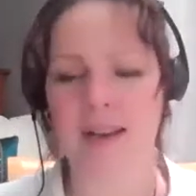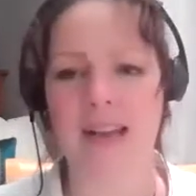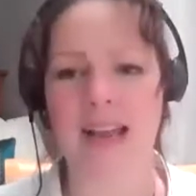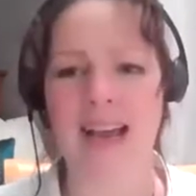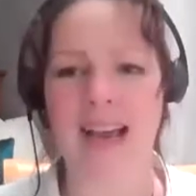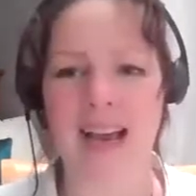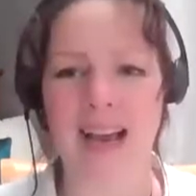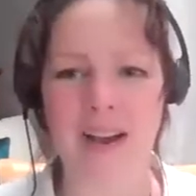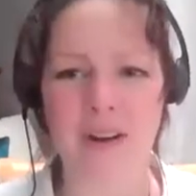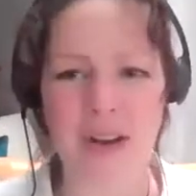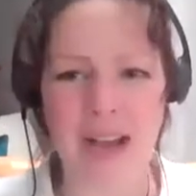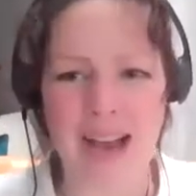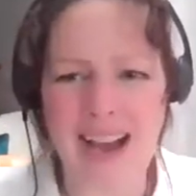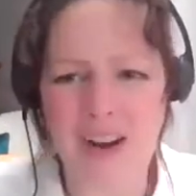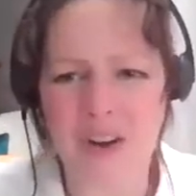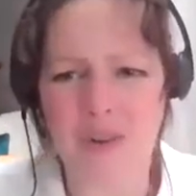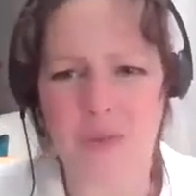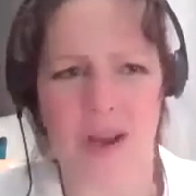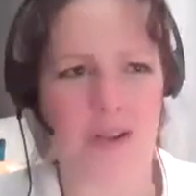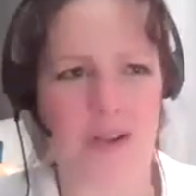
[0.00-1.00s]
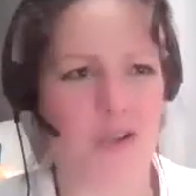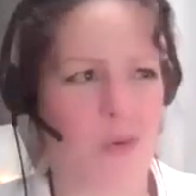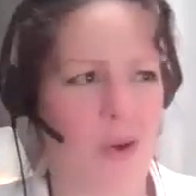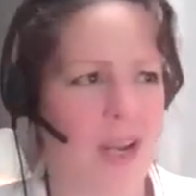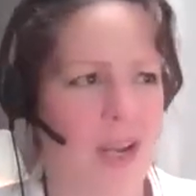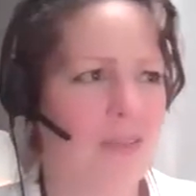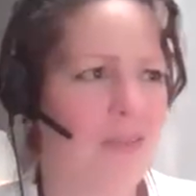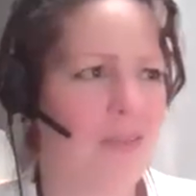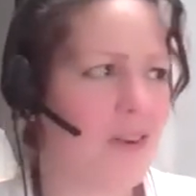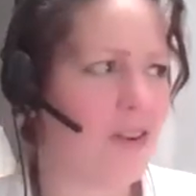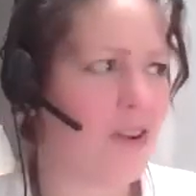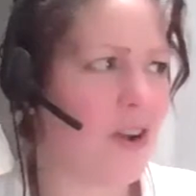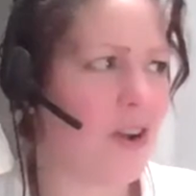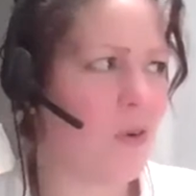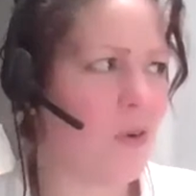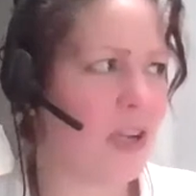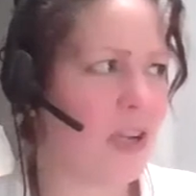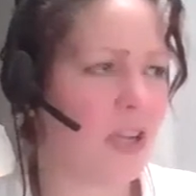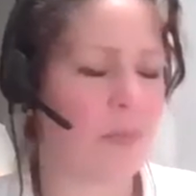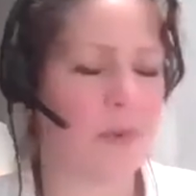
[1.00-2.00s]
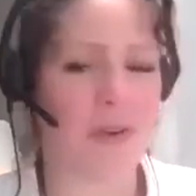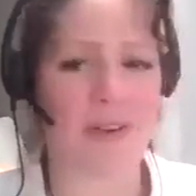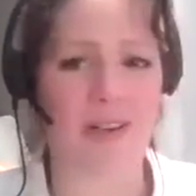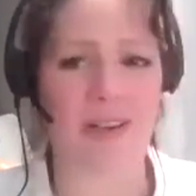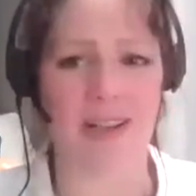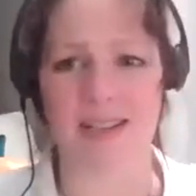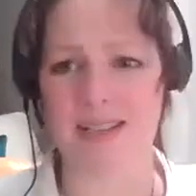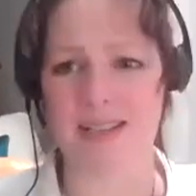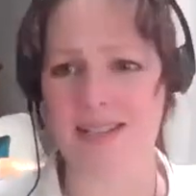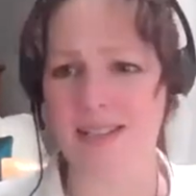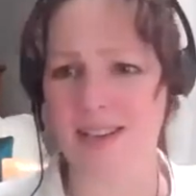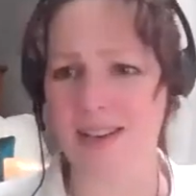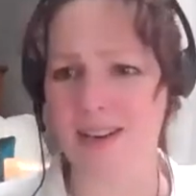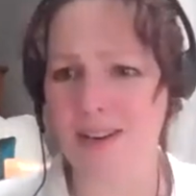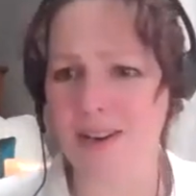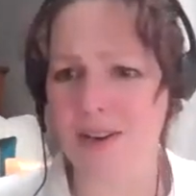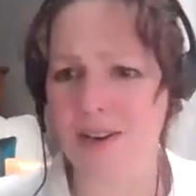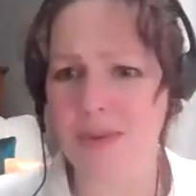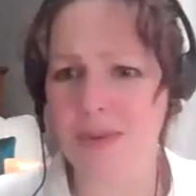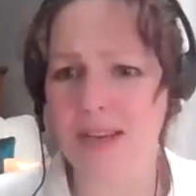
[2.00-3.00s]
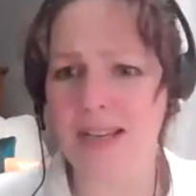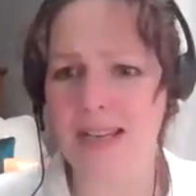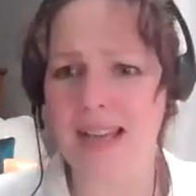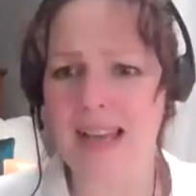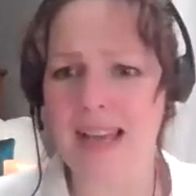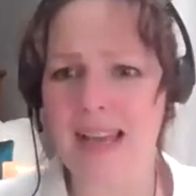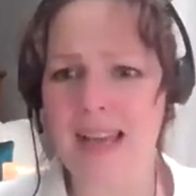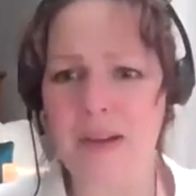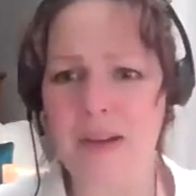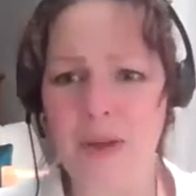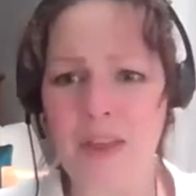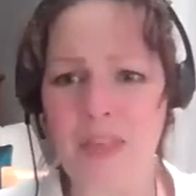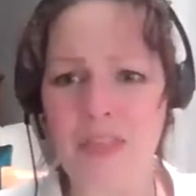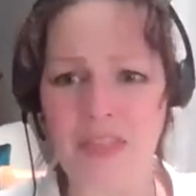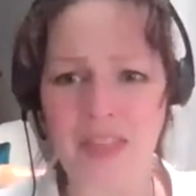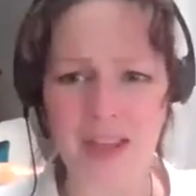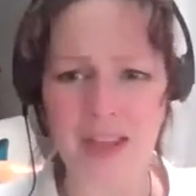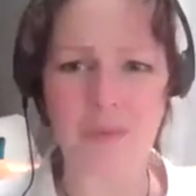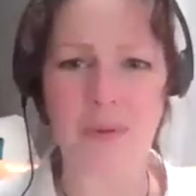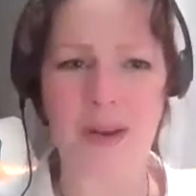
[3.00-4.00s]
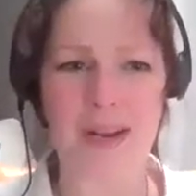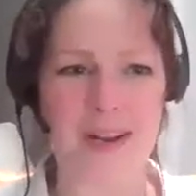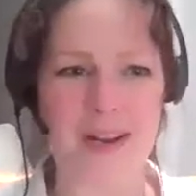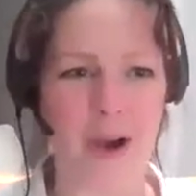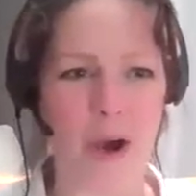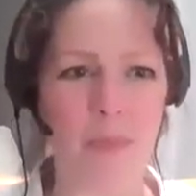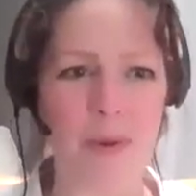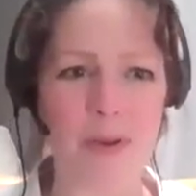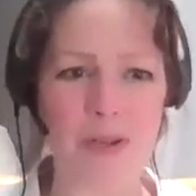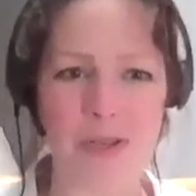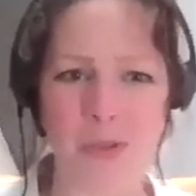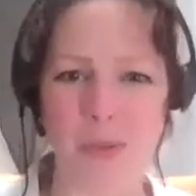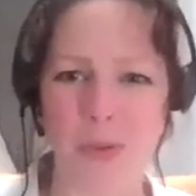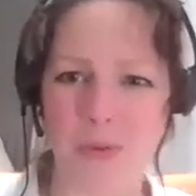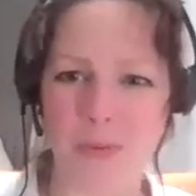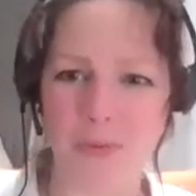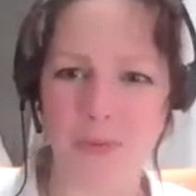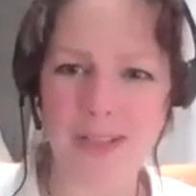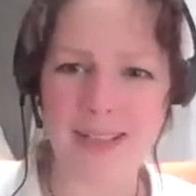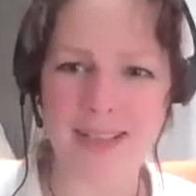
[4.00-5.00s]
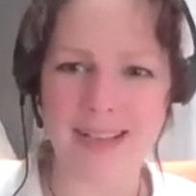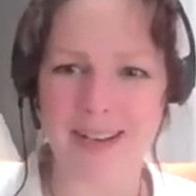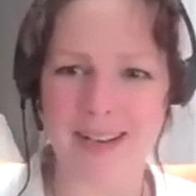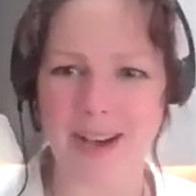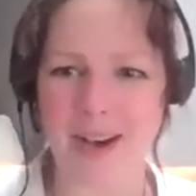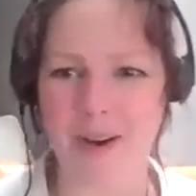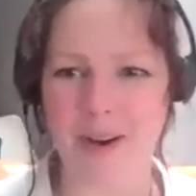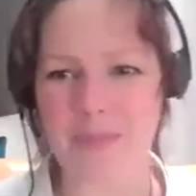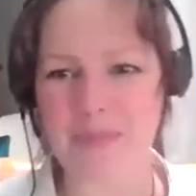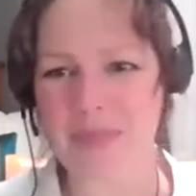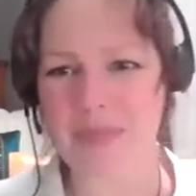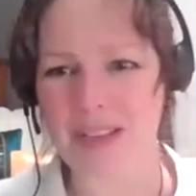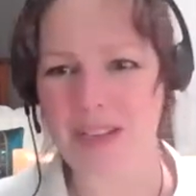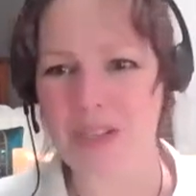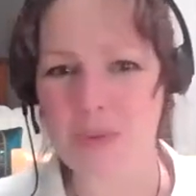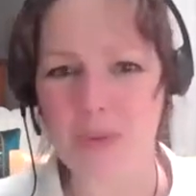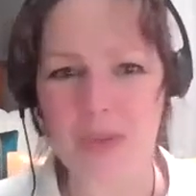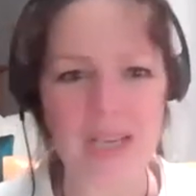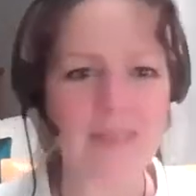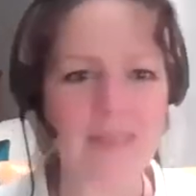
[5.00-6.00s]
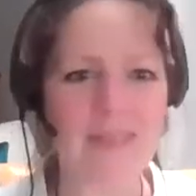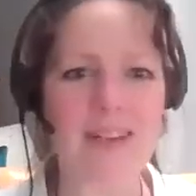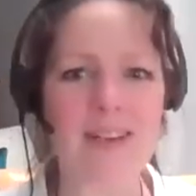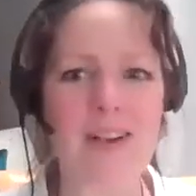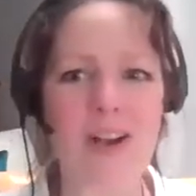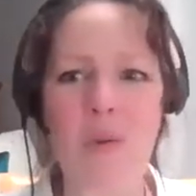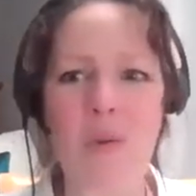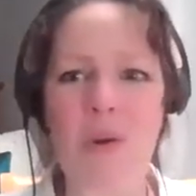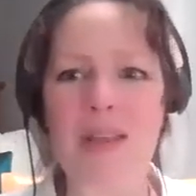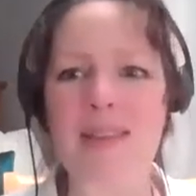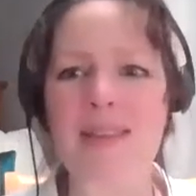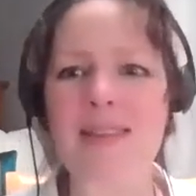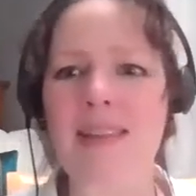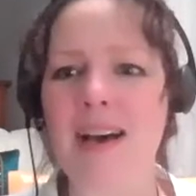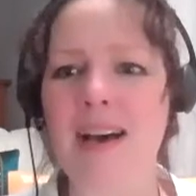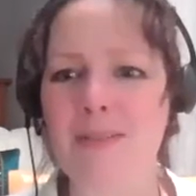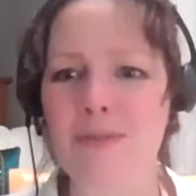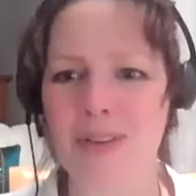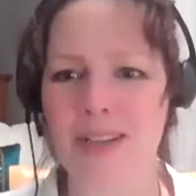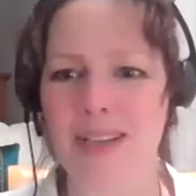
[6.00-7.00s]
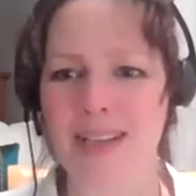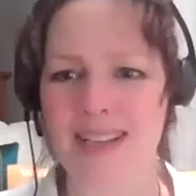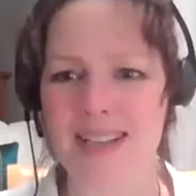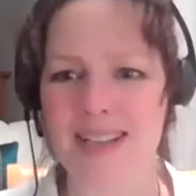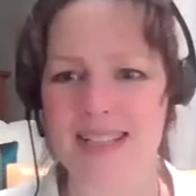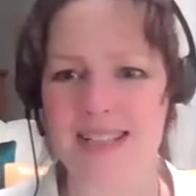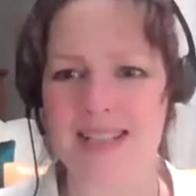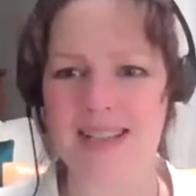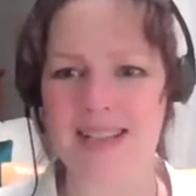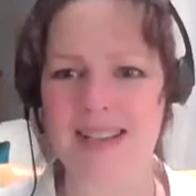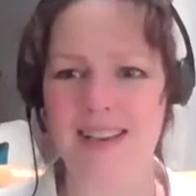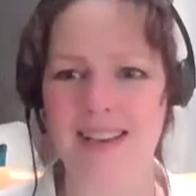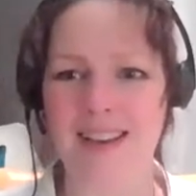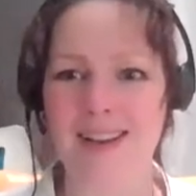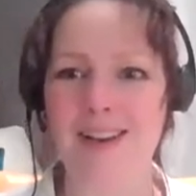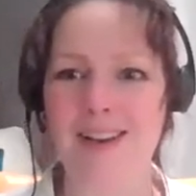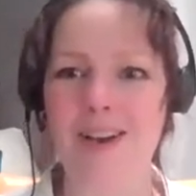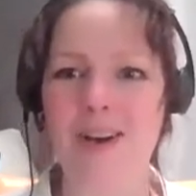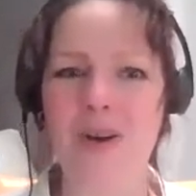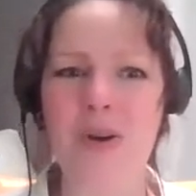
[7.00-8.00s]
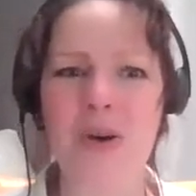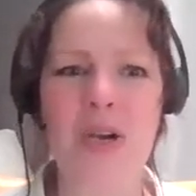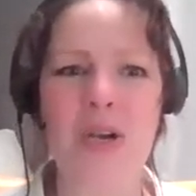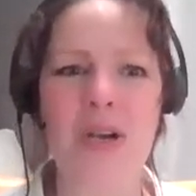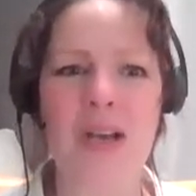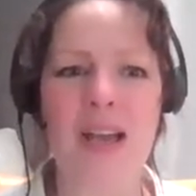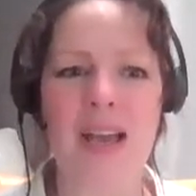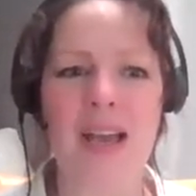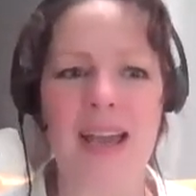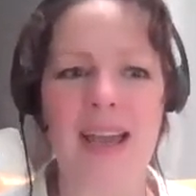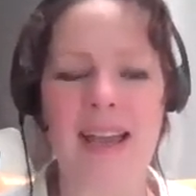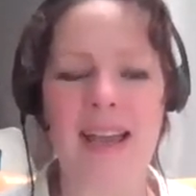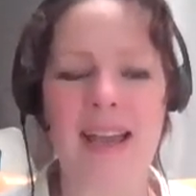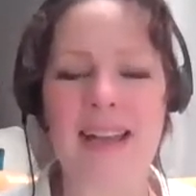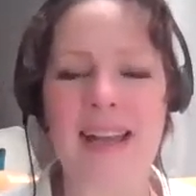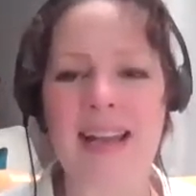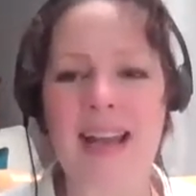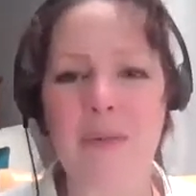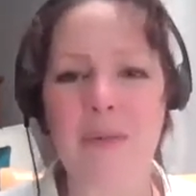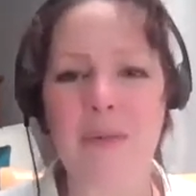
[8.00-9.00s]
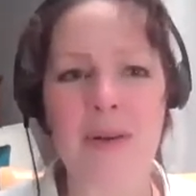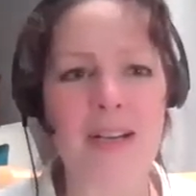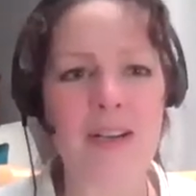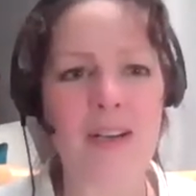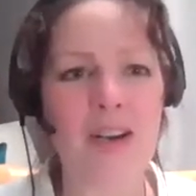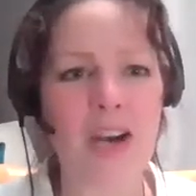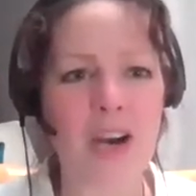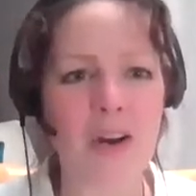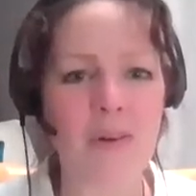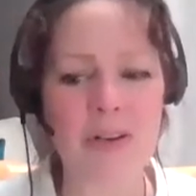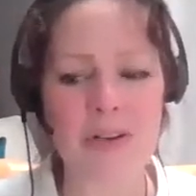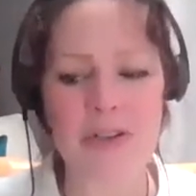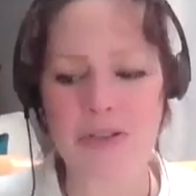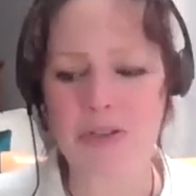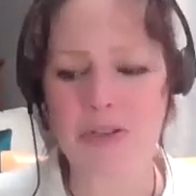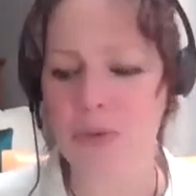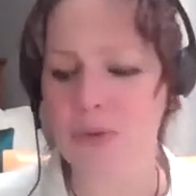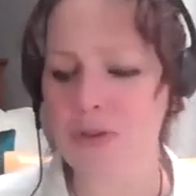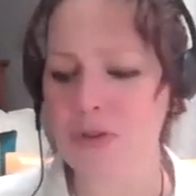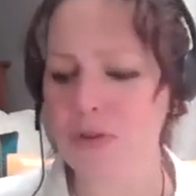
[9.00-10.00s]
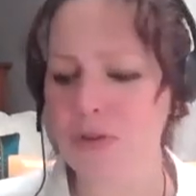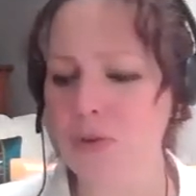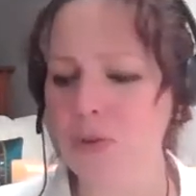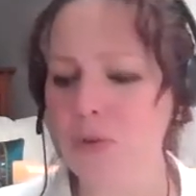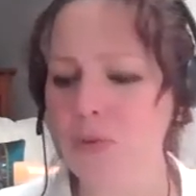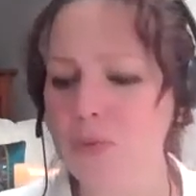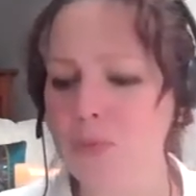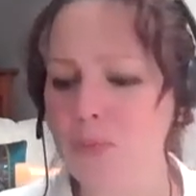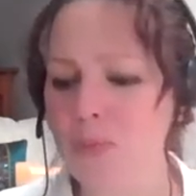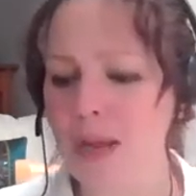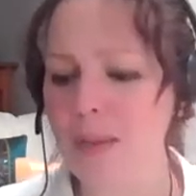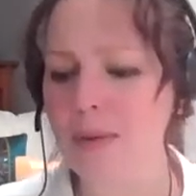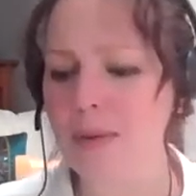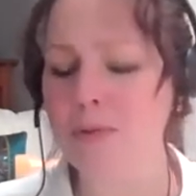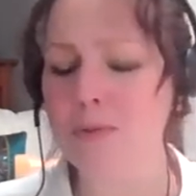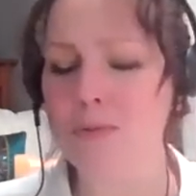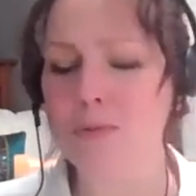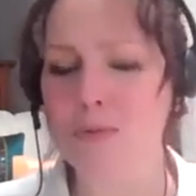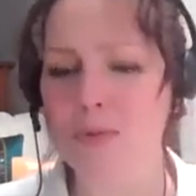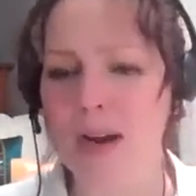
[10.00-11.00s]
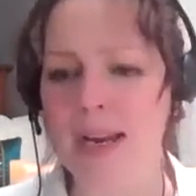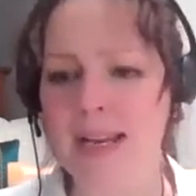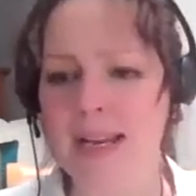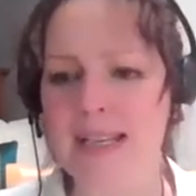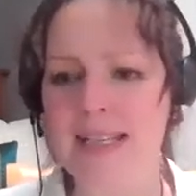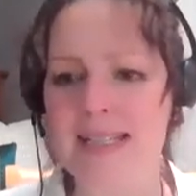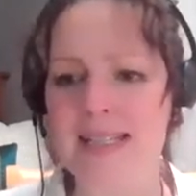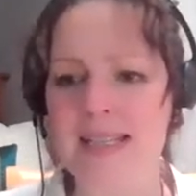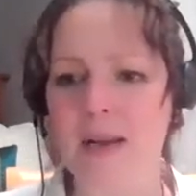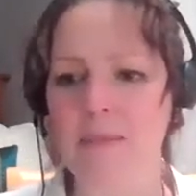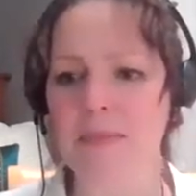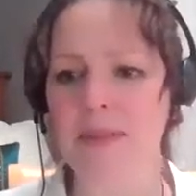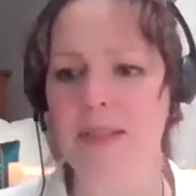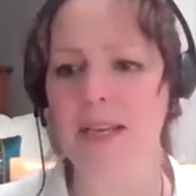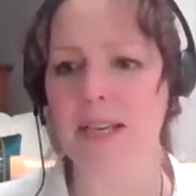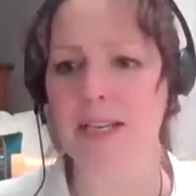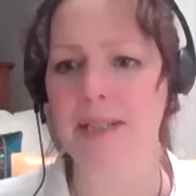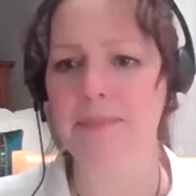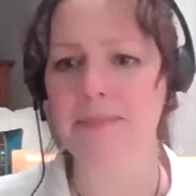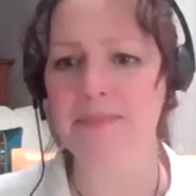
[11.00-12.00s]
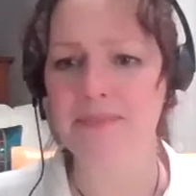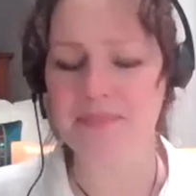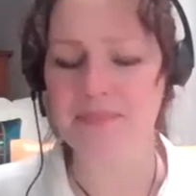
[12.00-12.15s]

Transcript: How do I even know what community is? You know, I mean, we think we know, but do we really know? And do we even know what love is? You know, and I would encourage you to maybe write something,